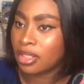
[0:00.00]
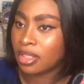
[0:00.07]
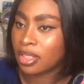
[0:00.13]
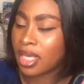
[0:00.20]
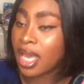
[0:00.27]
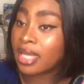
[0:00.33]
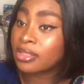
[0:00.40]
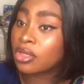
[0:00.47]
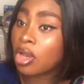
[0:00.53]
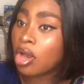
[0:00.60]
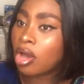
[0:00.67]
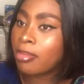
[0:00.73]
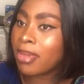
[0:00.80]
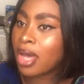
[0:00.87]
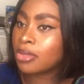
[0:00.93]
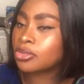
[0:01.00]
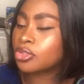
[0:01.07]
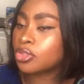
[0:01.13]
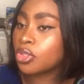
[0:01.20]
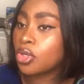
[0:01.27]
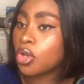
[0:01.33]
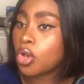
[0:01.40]
can come out
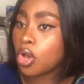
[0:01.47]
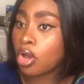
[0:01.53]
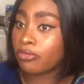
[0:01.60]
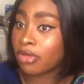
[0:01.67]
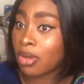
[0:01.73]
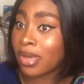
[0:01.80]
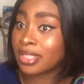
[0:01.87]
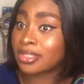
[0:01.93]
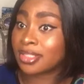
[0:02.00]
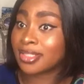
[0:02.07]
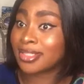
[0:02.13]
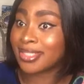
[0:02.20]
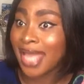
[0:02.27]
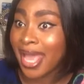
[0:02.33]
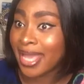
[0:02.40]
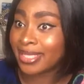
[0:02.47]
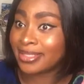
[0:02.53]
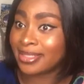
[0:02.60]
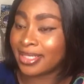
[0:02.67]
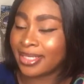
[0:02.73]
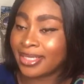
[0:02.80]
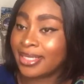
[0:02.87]
of our
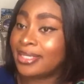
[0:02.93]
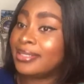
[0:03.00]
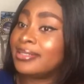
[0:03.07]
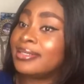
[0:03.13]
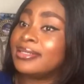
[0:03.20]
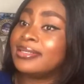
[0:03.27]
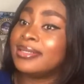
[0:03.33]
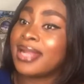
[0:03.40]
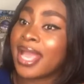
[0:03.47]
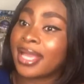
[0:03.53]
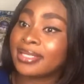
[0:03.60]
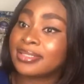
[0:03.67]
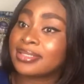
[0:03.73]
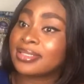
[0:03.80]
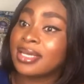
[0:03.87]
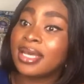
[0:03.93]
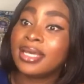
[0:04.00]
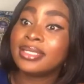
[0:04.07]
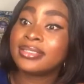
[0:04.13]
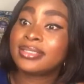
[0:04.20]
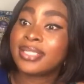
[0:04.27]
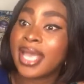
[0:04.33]
society in the next
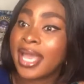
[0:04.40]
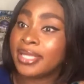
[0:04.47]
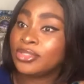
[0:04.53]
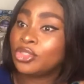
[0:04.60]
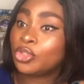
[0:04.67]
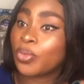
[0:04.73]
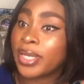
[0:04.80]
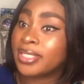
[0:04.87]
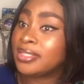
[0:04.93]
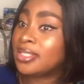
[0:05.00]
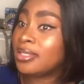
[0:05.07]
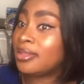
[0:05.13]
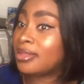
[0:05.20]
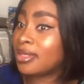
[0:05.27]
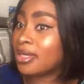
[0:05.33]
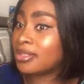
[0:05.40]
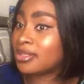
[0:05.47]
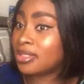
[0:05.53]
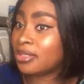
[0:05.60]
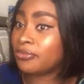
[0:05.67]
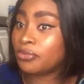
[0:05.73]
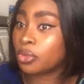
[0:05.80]
10, 20,
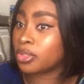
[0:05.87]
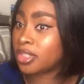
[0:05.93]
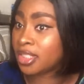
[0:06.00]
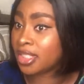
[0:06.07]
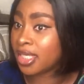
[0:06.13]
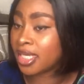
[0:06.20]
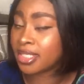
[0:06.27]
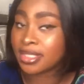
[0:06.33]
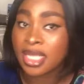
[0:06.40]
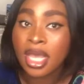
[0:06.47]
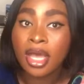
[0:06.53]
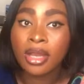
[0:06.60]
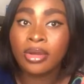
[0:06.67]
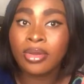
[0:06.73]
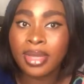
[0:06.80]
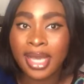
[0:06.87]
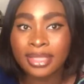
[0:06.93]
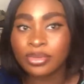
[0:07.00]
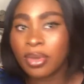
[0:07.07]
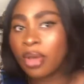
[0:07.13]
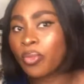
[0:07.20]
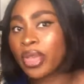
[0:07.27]
30, 40 years. Look at
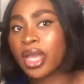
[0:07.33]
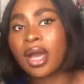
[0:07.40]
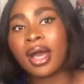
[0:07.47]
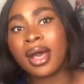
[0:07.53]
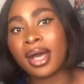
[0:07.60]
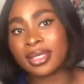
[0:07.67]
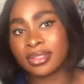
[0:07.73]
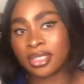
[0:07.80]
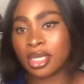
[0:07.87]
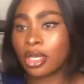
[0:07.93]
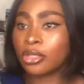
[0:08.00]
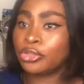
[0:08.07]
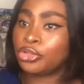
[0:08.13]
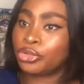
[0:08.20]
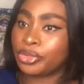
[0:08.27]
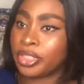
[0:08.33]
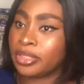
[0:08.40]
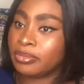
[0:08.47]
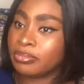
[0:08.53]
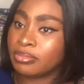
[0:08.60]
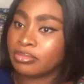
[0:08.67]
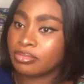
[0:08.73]
where we are as a
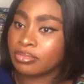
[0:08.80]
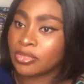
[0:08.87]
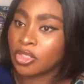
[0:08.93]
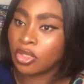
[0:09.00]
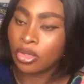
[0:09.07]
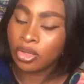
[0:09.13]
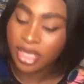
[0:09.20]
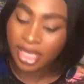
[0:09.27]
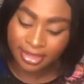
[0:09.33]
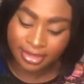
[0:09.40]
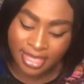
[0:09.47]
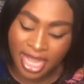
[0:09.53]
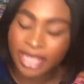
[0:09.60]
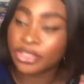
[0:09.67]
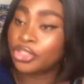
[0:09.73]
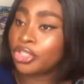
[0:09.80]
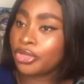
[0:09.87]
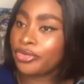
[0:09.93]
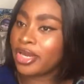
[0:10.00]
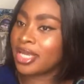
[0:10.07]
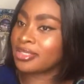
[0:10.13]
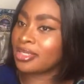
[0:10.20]
country. Look at
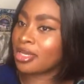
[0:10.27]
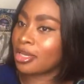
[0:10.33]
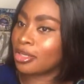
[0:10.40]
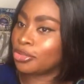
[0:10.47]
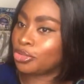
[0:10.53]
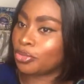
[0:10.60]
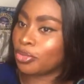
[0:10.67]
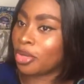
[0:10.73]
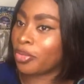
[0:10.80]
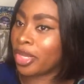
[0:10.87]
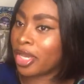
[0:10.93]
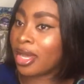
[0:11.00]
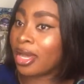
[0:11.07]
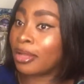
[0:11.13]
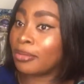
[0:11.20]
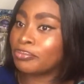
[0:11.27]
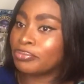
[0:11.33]
Nigeria as a country where we are.